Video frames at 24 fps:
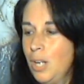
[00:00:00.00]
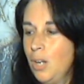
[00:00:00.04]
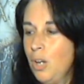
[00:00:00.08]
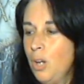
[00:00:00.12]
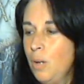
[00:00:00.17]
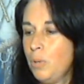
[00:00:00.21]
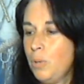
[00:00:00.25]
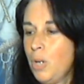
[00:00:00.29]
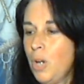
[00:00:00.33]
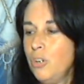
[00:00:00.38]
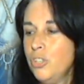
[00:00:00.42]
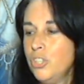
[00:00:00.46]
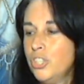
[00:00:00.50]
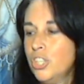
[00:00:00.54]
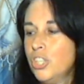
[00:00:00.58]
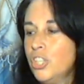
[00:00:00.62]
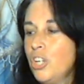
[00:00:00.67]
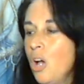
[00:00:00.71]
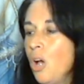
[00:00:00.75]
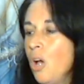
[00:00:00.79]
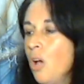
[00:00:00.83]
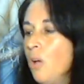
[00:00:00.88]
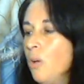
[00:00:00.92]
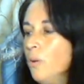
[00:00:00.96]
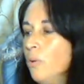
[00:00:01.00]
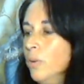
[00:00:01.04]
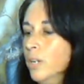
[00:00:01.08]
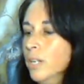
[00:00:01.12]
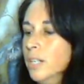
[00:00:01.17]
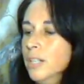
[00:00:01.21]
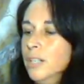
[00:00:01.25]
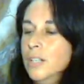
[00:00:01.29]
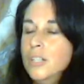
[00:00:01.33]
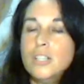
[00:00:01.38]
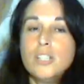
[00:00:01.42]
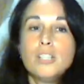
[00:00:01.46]
going to go
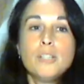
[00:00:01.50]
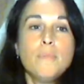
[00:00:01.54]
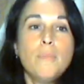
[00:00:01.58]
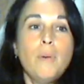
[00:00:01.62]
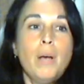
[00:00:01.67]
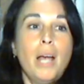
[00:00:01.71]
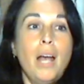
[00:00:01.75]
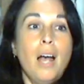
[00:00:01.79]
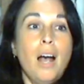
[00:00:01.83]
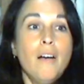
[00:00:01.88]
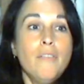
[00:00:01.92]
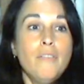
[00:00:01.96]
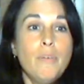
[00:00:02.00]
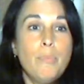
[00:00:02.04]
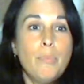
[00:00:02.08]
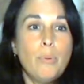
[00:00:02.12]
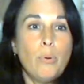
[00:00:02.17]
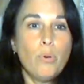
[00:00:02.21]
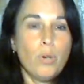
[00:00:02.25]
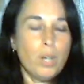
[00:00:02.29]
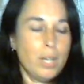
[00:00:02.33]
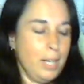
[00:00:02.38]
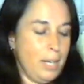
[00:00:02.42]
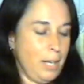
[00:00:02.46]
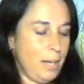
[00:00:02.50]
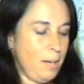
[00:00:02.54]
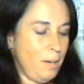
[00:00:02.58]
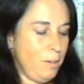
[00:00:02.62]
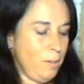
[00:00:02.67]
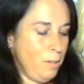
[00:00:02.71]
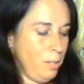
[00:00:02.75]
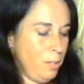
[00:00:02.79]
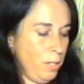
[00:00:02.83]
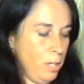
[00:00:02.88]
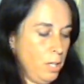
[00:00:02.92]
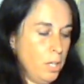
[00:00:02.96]
to my other book now
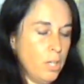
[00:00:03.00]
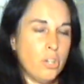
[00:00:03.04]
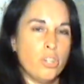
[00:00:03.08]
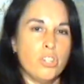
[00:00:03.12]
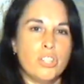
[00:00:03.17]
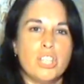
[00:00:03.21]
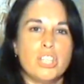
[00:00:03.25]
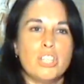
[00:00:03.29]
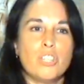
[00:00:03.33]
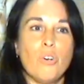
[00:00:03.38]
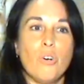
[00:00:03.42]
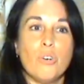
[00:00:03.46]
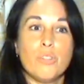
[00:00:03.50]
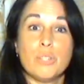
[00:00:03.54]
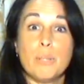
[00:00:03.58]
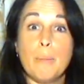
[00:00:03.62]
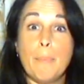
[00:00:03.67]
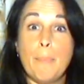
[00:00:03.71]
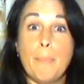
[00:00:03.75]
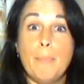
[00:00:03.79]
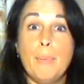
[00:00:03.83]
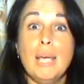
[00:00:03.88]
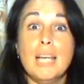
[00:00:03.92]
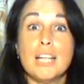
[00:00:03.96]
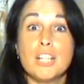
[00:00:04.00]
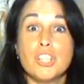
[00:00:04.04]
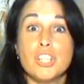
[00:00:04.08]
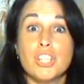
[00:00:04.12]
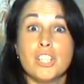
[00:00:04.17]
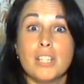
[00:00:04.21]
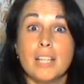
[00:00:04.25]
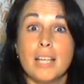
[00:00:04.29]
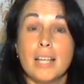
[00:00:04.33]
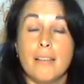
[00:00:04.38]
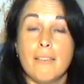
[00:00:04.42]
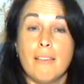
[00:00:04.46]
because it's got some pictures
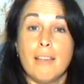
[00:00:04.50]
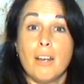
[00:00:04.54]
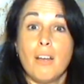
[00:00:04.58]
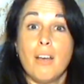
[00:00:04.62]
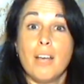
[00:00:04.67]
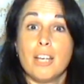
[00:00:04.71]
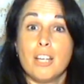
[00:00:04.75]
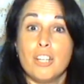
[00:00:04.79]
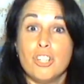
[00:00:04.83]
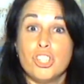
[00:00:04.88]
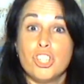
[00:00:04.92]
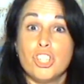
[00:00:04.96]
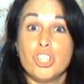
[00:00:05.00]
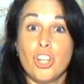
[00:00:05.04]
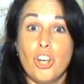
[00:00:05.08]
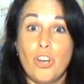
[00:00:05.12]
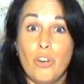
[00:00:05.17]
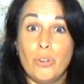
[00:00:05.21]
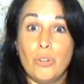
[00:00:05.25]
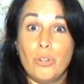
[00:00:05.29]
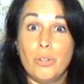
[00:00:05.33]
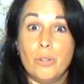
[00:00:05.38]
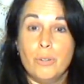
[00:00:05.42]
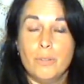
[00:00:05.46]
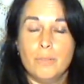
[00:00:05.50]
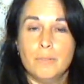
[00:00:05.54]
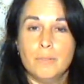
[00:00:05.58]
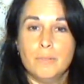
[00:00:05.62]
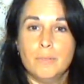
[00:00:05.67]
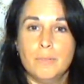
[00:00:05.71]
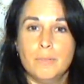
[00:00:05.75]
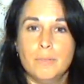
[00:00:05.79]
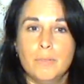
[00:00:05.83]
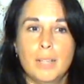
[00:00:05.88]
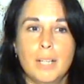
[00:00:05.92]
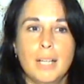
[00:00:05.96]
in that I can show you.
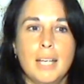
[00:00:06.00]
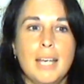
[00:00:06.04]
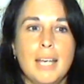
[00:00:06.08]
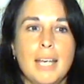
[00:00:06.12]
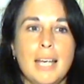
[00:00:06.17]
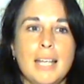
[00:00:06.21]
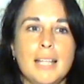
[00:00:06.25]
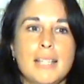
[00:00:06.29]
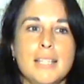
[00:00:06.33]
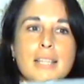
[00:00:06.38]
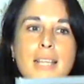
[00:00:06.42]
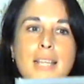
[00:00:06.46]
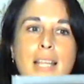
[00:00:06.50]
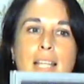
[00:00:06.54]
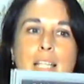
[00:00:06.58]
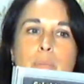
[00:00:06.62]
It's this